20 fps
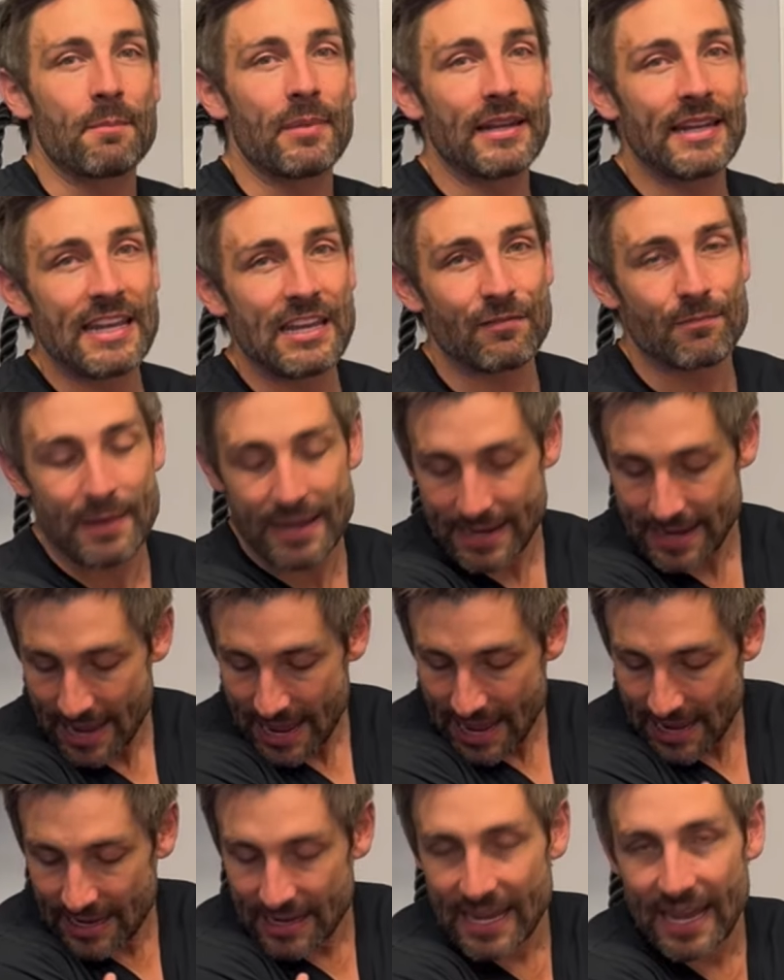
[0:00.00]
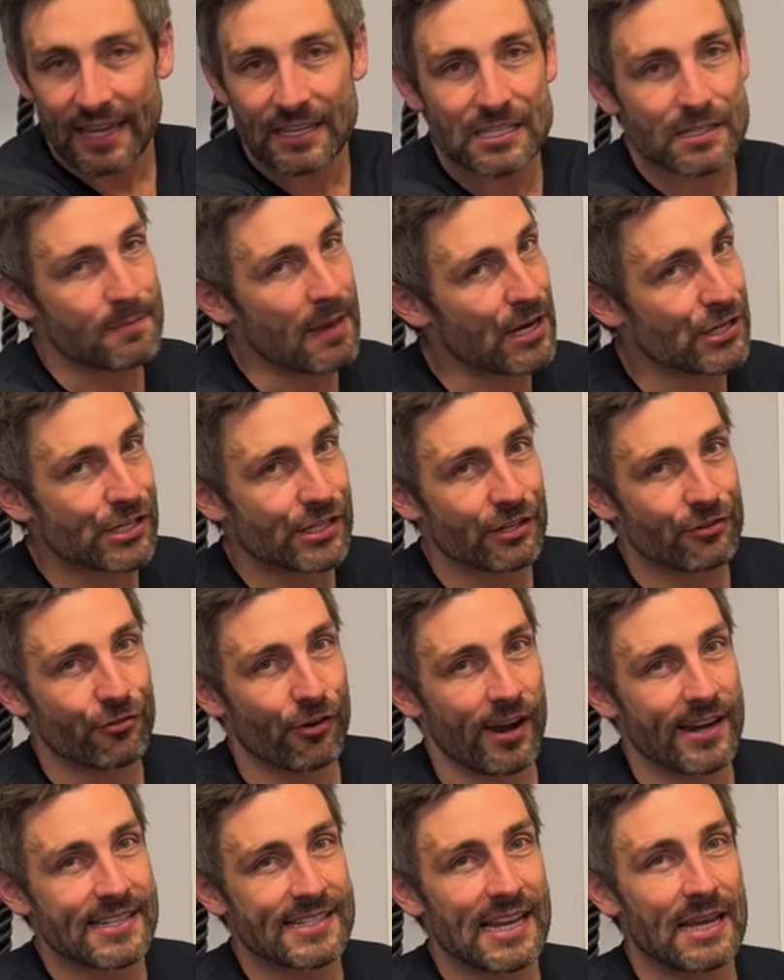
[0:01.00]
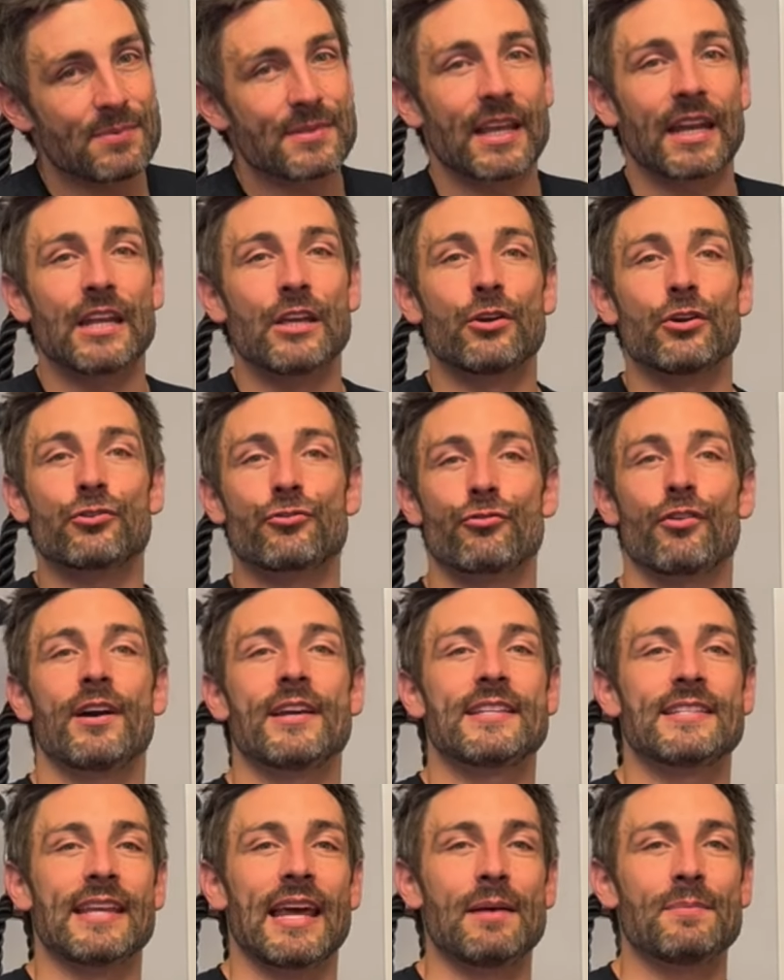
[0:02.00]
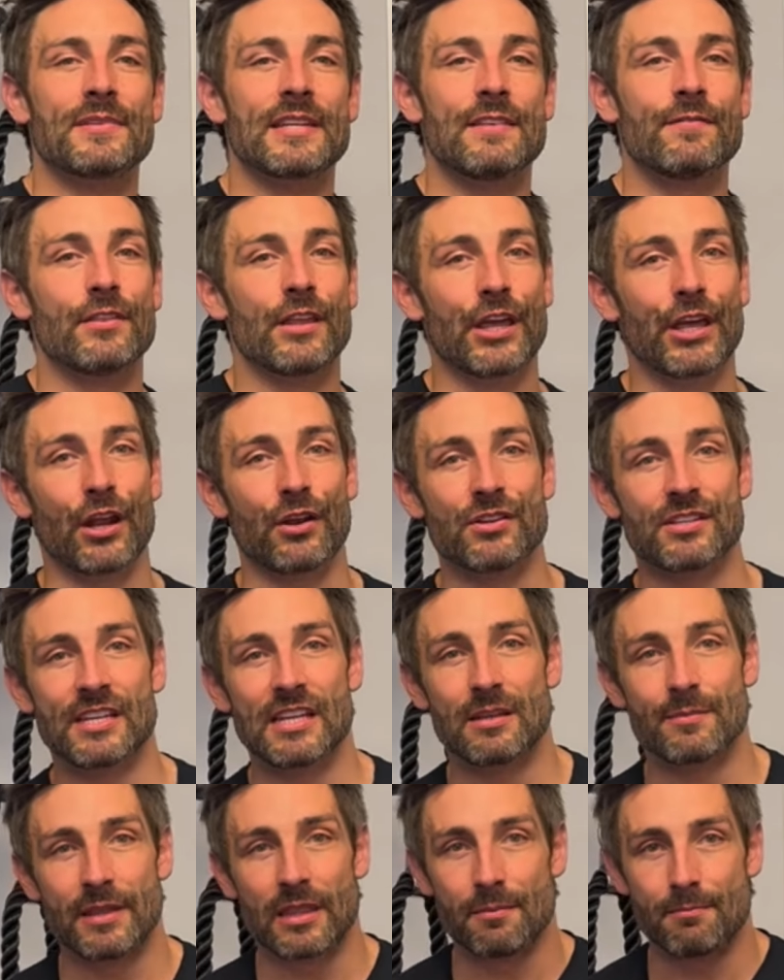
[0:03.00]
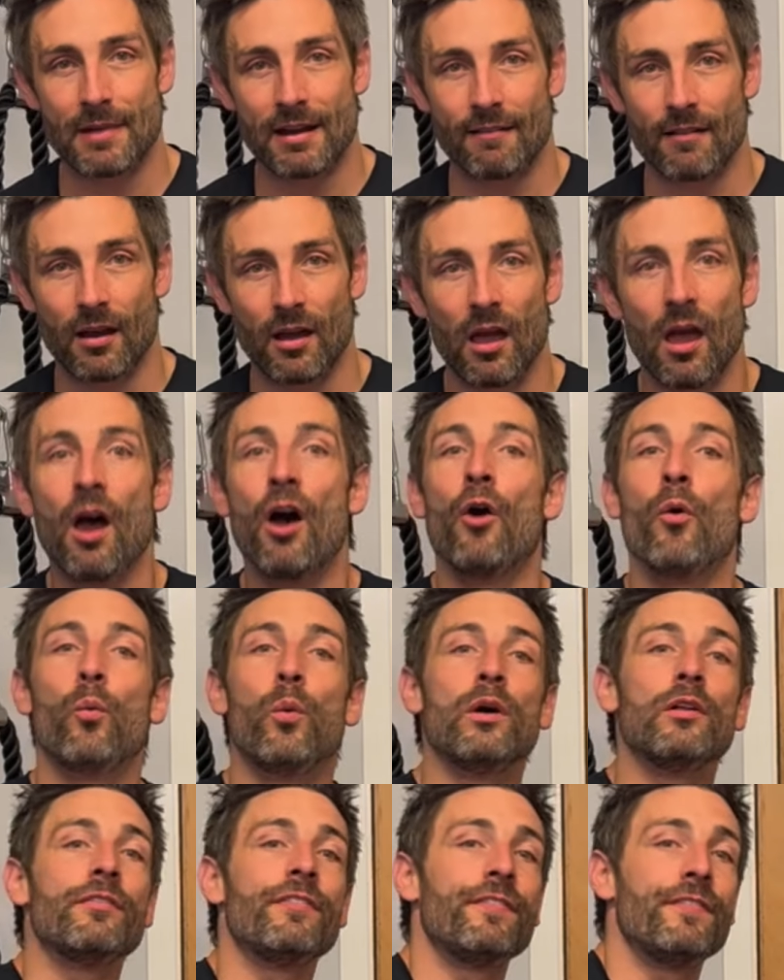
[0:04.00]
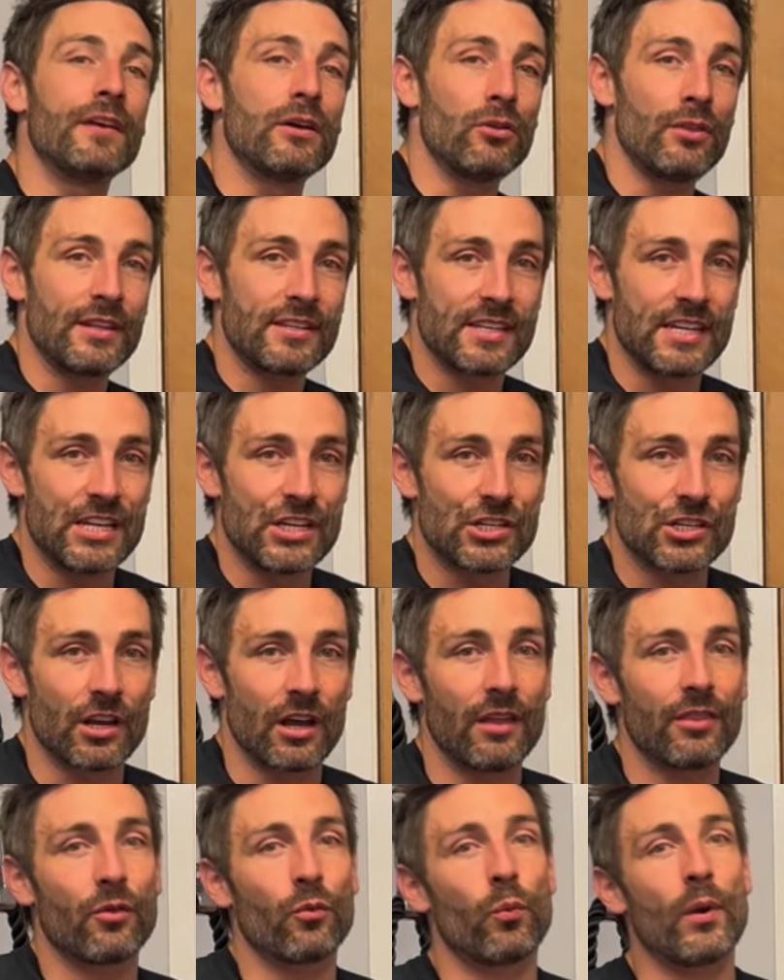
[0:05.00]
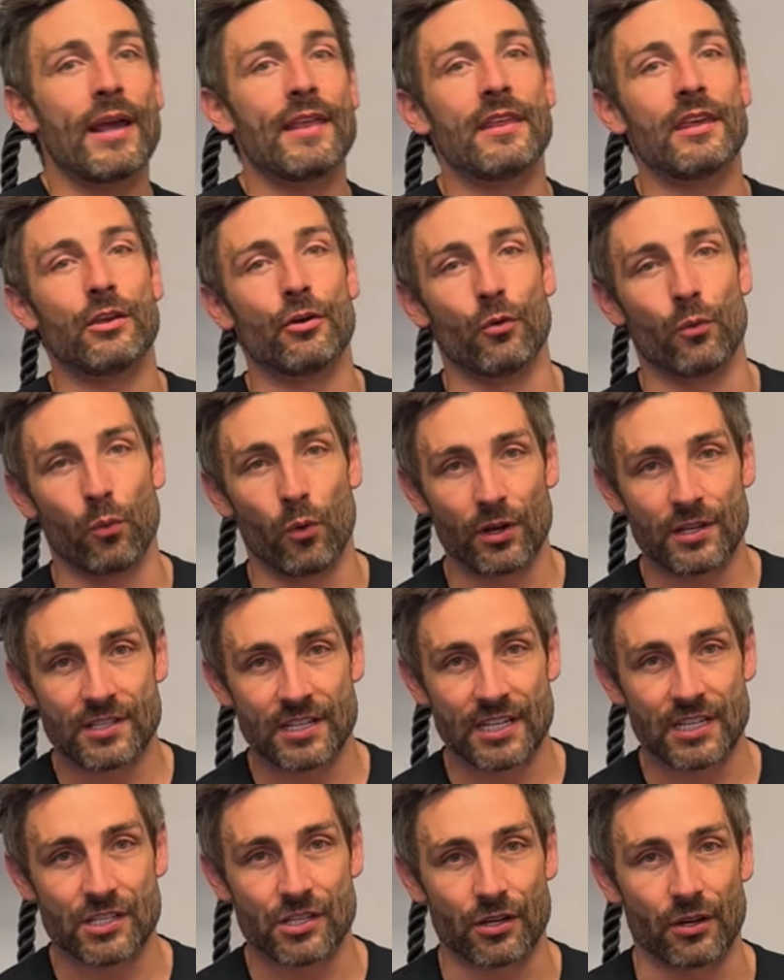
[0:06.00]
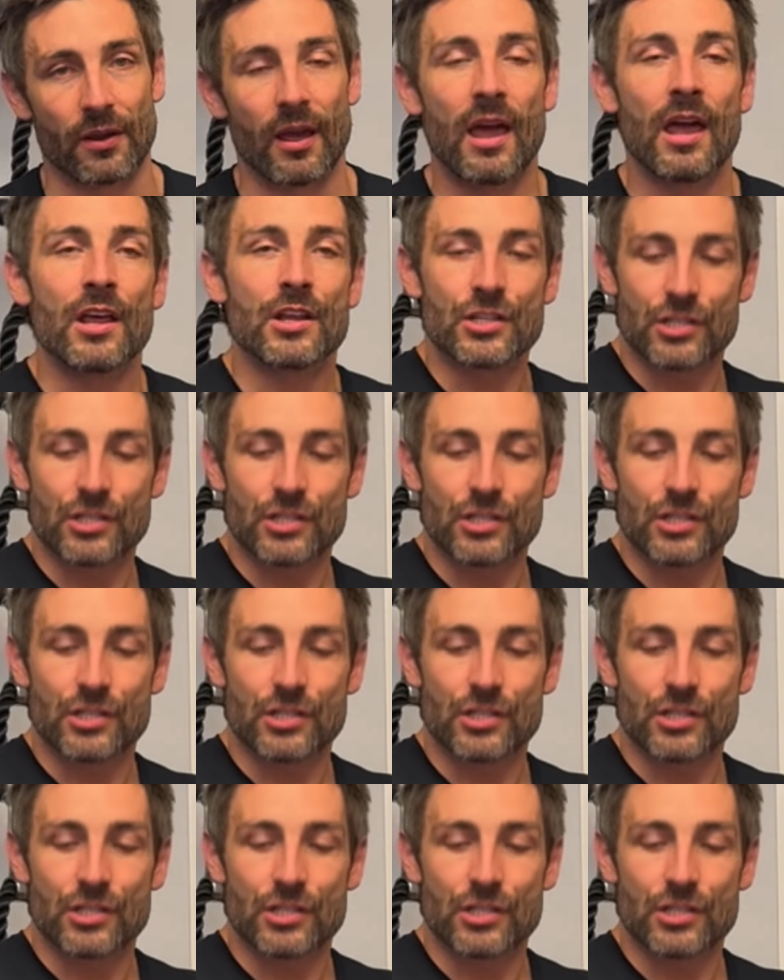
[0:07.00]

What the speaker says: And believe me, smashing the triceps, getting good triceps, even though you don't see them in the mirror, will fill the t-shirt the way that you're wanting to.